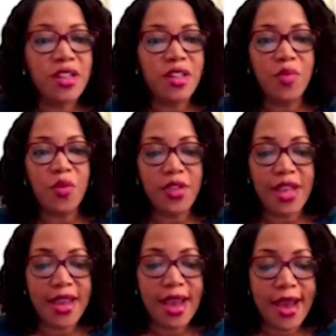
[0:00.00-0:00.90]
So suppose
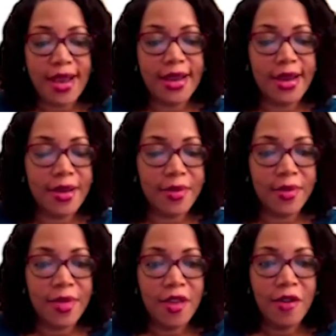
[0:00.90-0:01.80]
I had
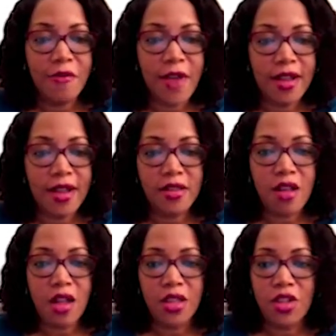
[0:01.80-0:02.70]
files
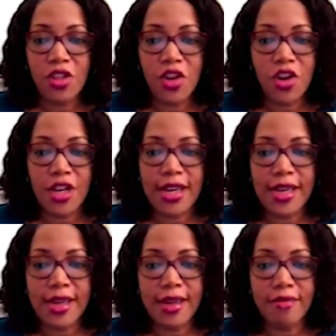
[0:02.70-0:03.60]

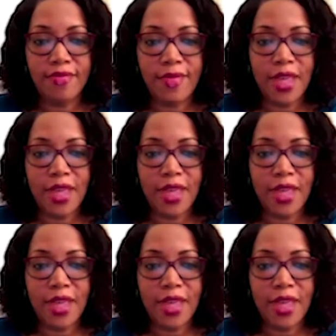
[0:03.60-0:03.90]
concerning